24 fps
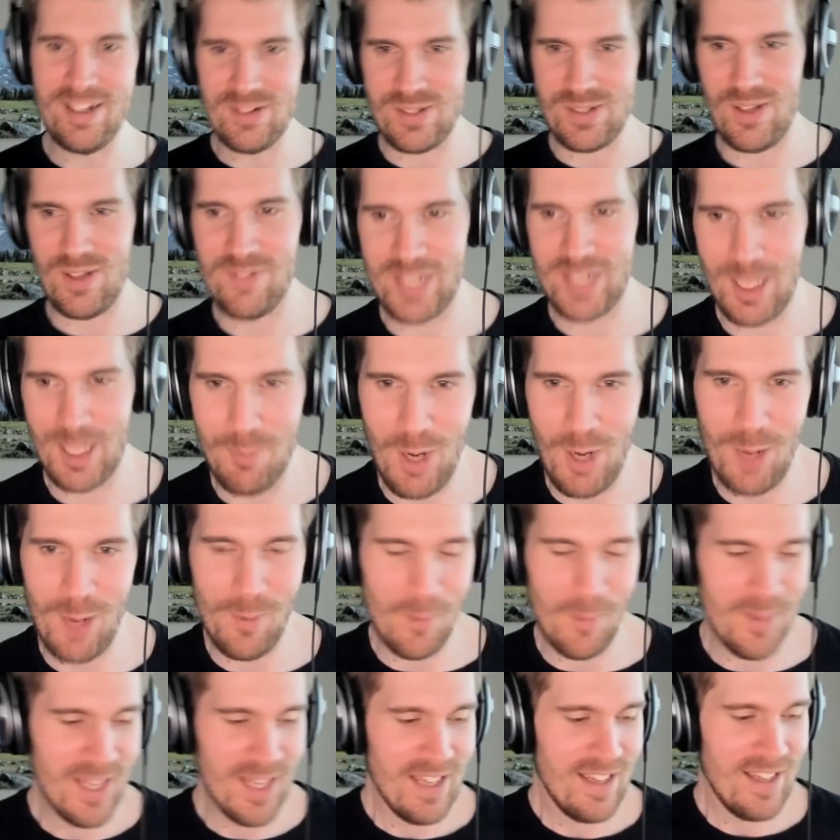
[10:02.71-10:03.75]
solving a problem.
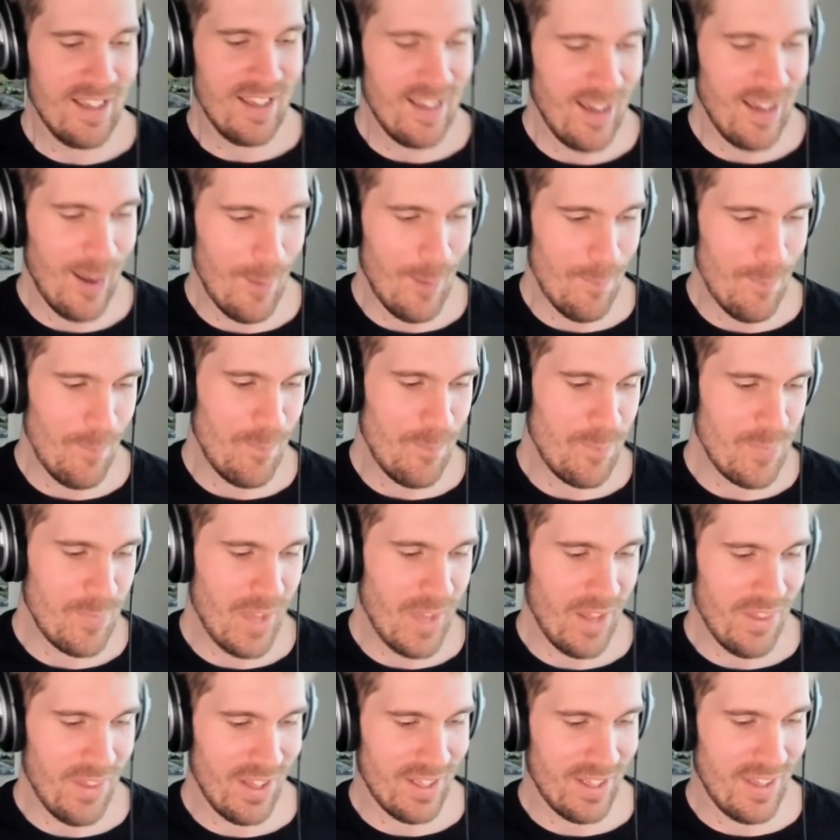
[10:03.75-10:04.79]
Um,
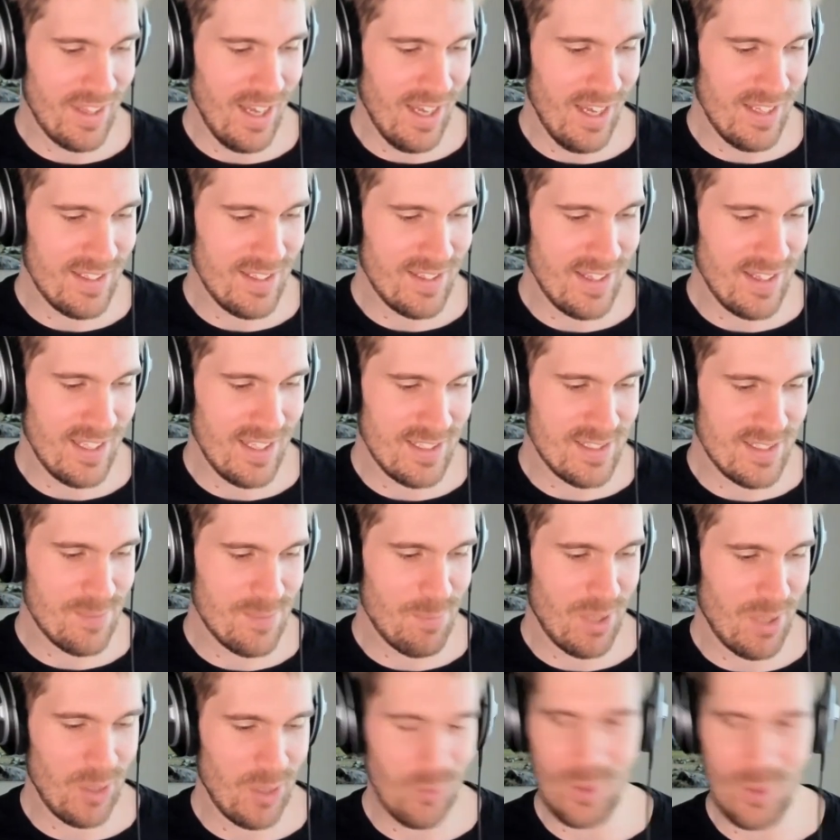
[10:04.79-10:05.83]
I think that's
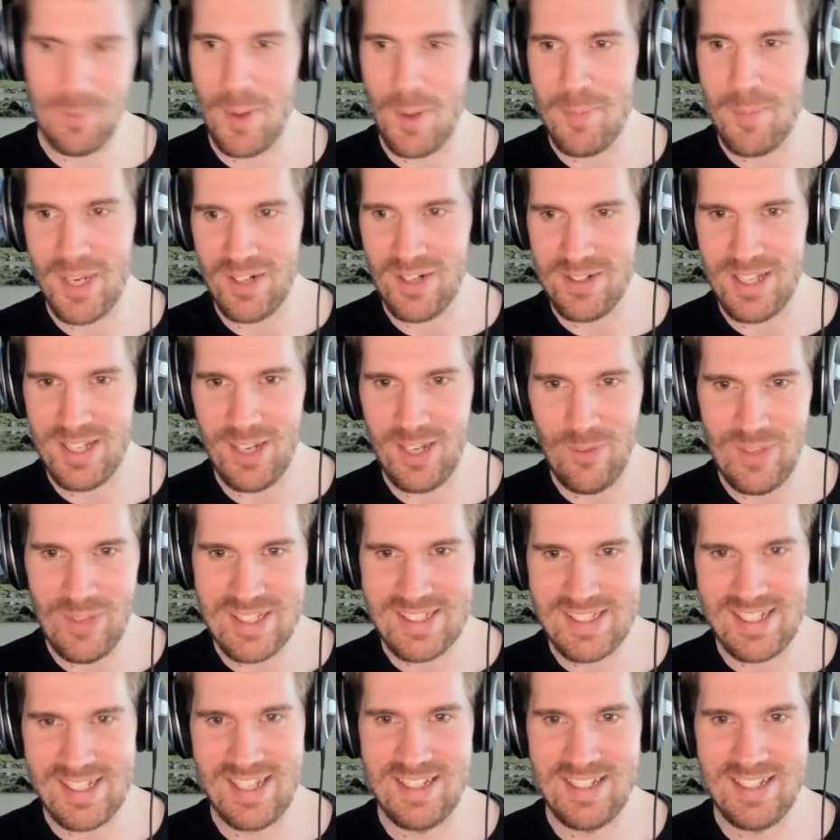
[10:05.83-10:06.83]
part of one of my bigger takeaways.